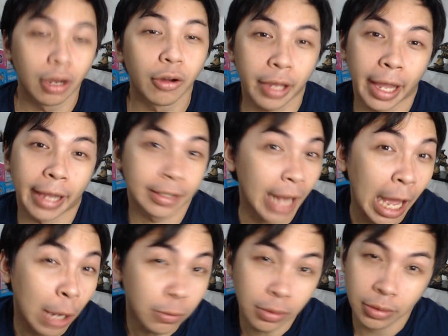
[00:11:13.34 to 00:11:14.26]
Okay,
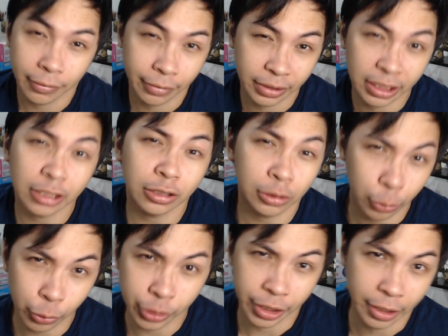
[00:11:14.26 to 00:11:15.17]
now for the
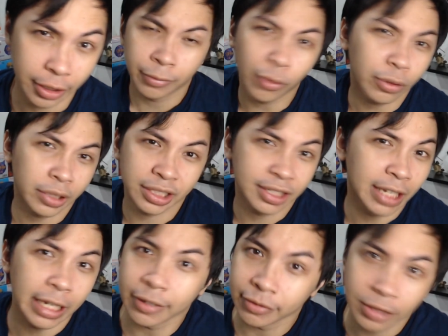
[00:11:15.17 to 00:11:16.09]
conclusion. For the
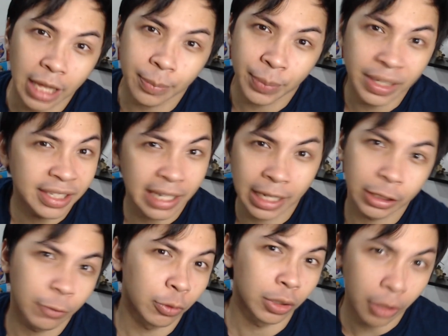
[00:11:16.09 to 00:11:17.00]
sake of not pissing
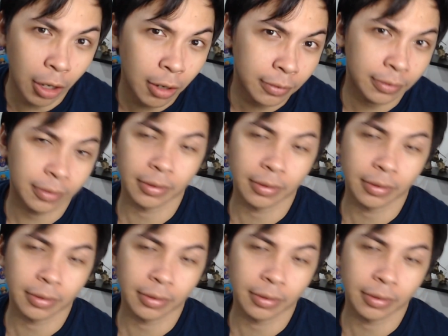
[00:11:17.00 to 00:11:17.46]
anyone off,